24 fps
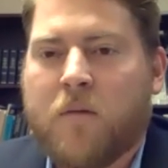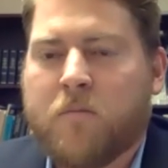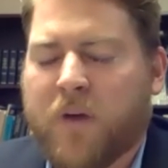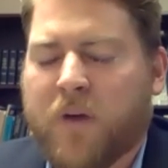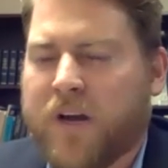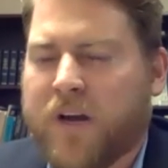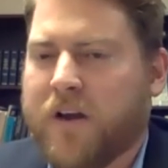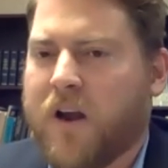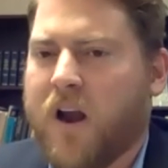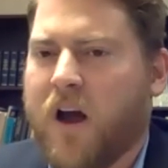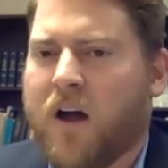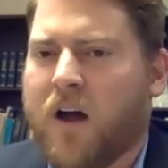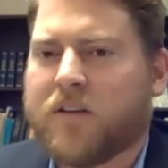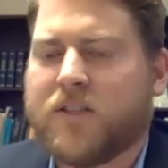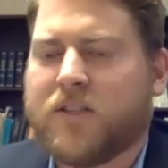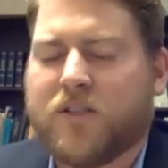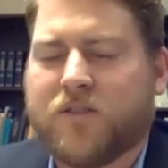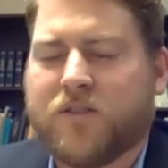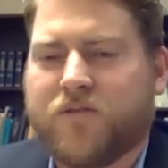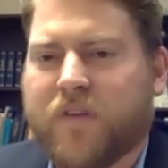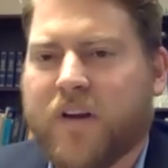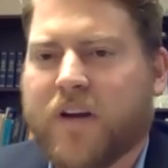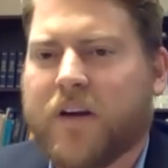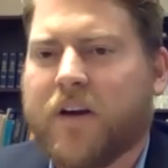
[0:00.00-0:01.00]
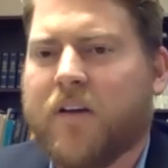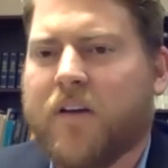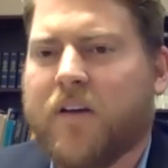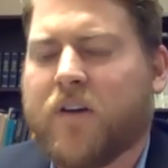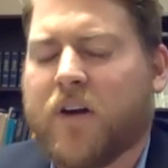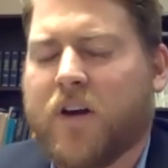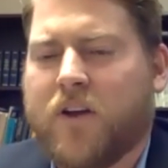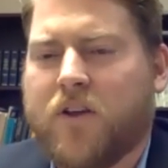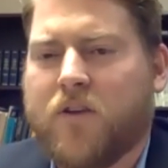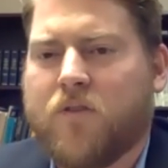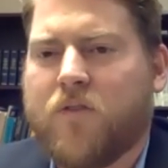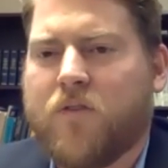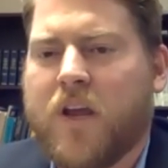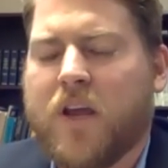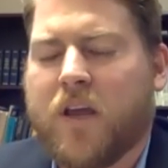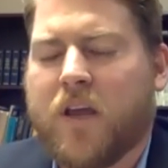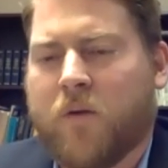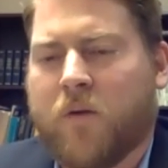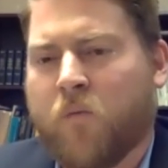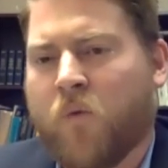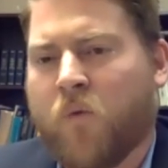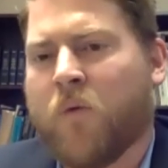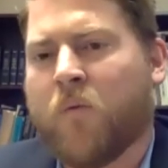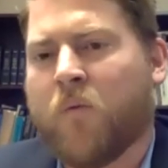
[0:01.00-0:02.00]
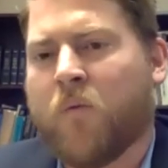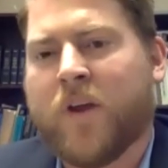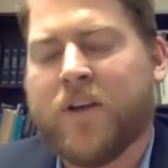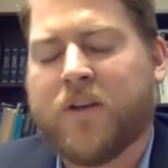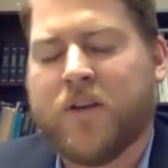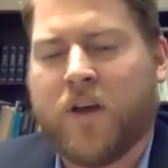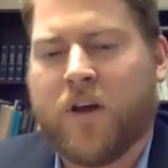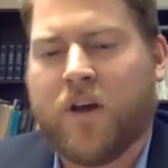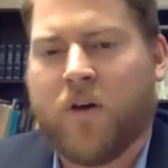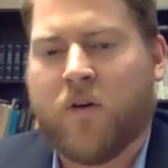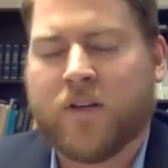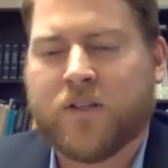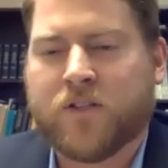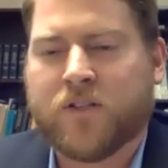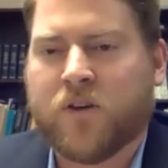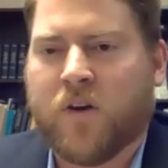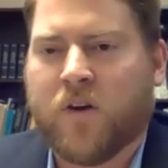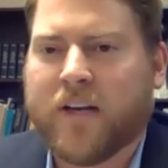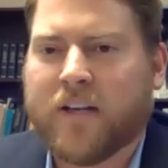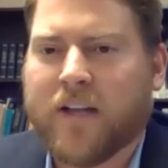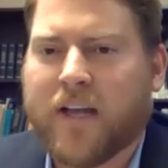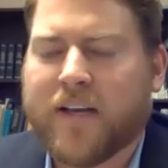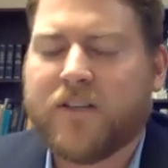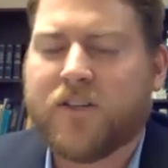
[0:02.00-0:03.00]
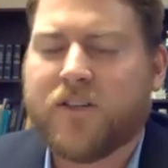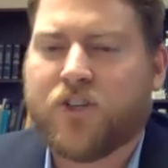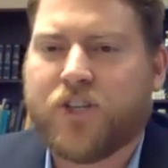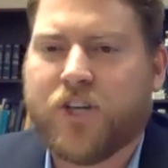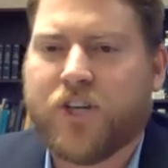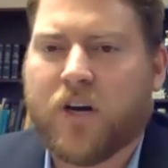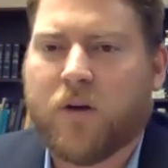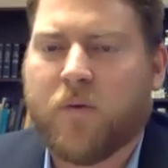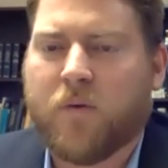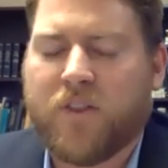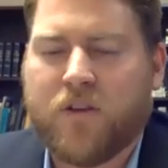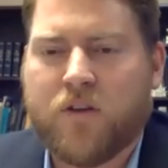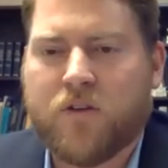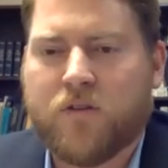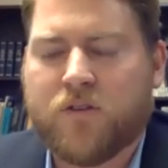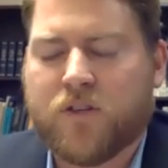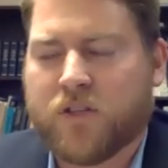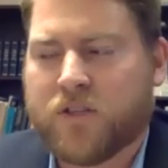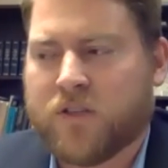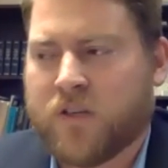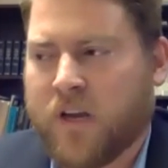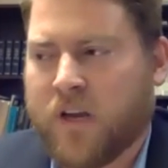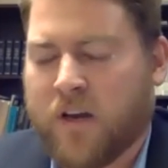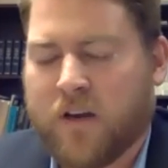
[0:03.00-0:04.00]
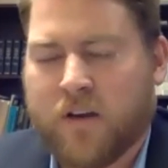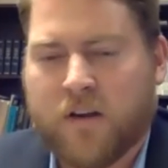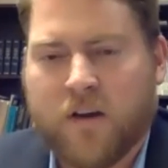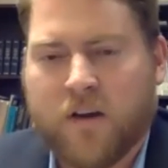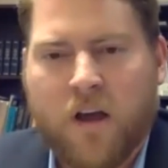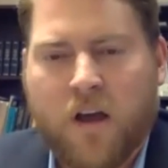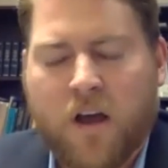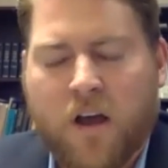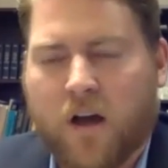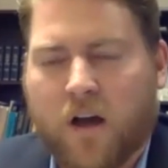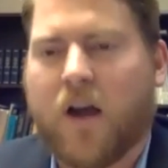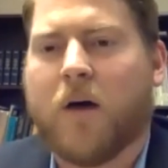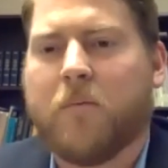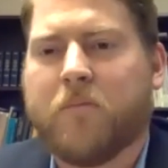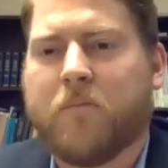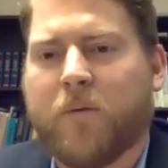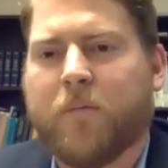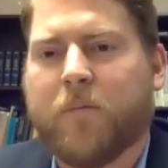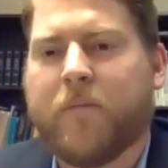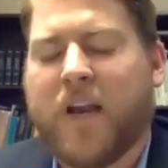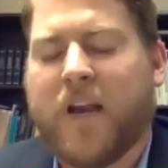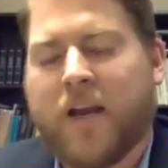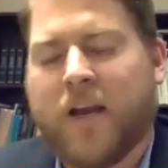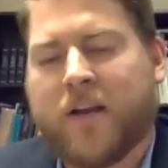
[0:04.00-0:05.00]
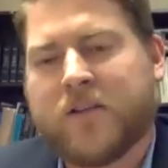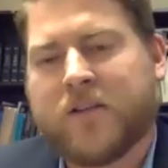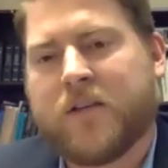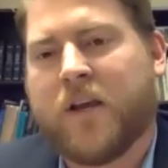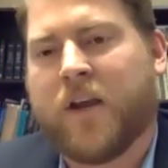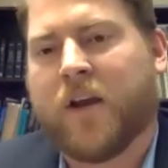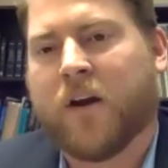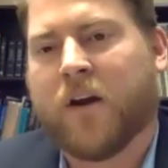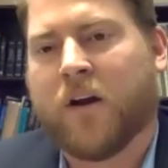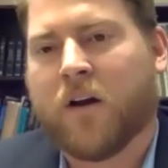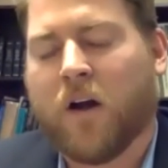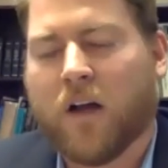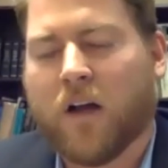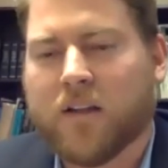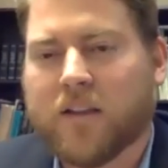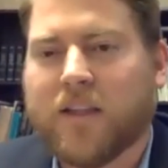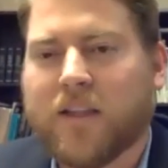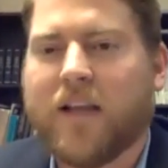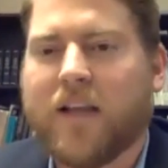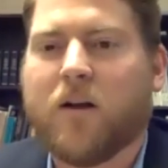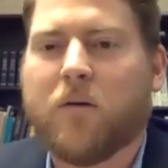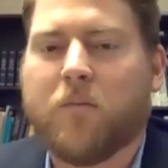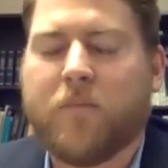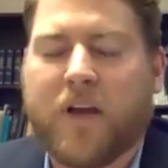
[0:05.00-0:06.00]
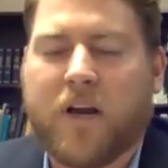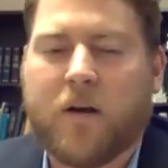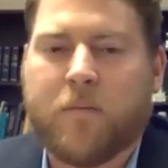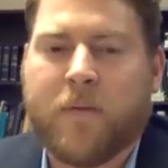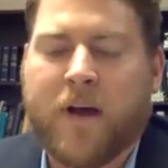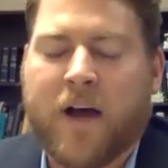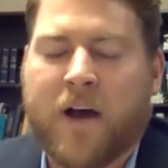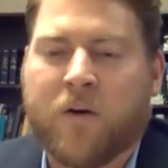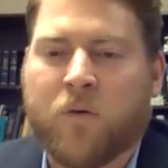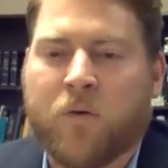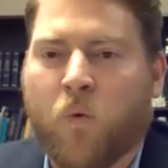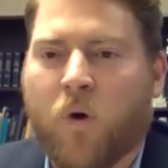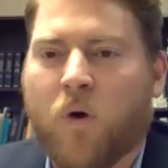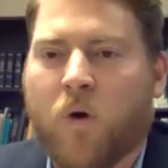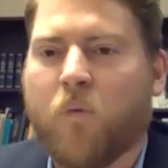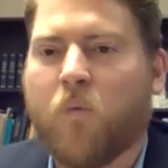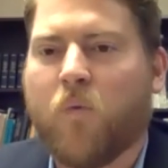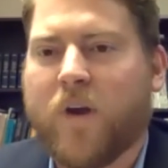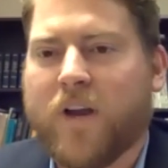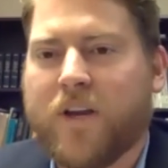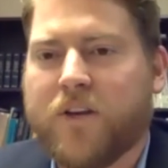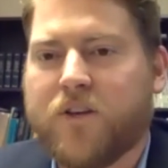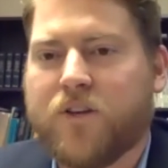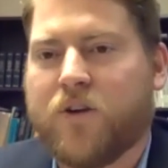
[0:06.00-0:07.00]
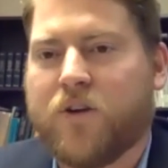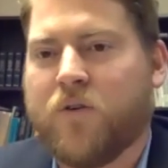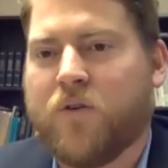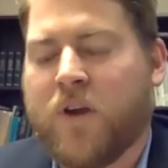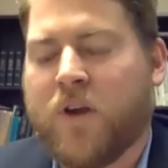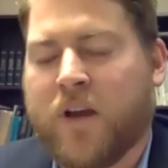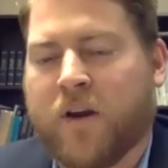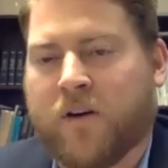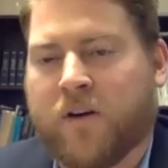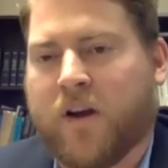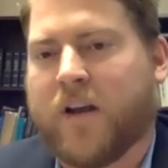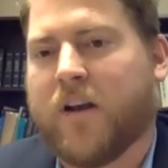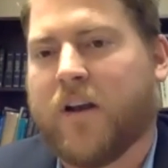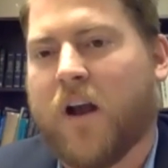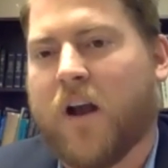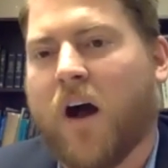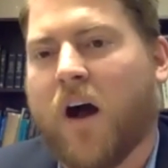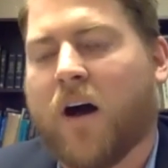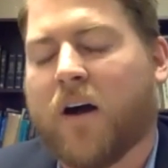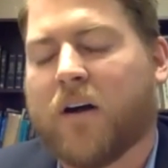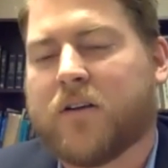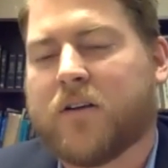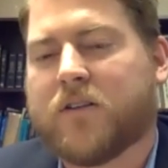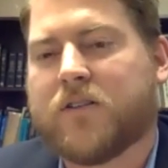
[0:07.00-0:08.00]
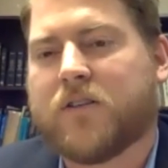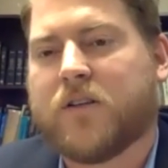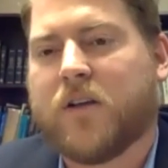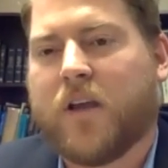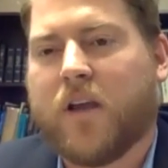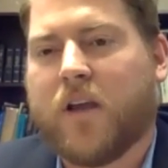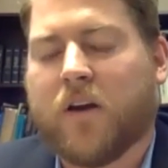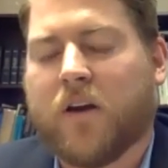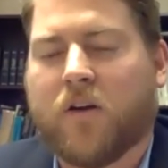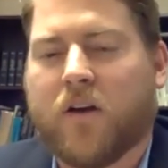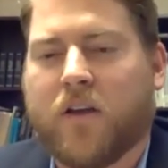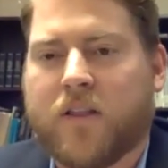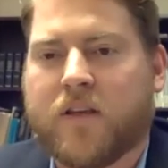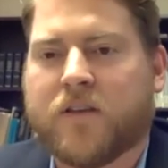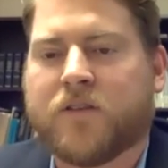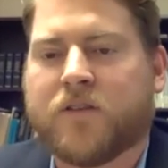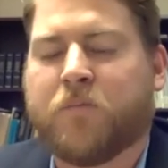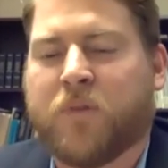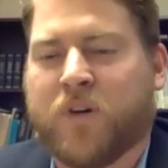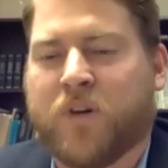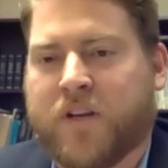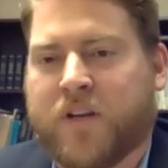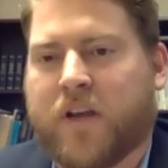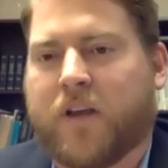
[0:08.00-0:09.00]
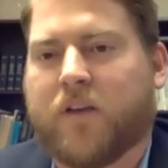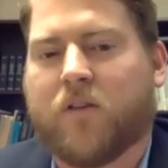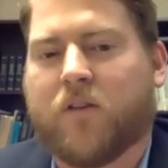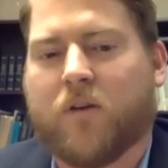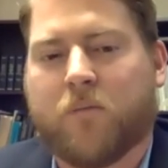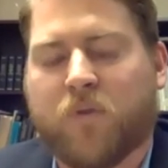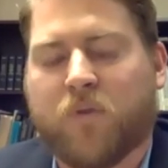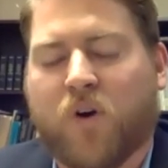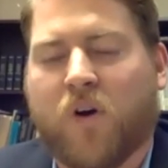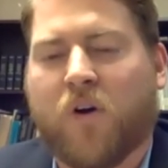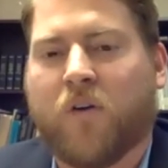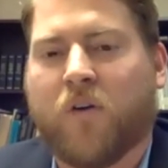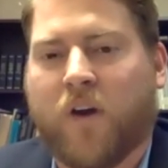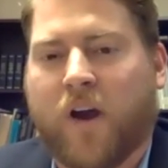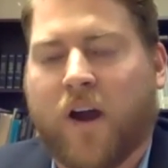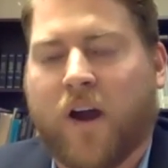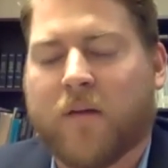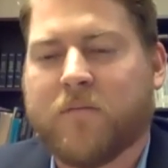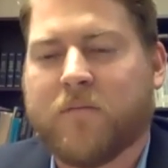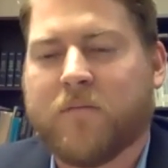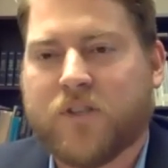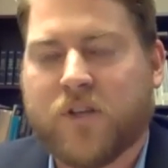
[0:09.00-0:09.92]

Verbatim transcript: But Knox is very, very unique in what we do. And so I'd like to share with you just in a couple minutes here, a little bit about what we do here at Knox, here in this particular program.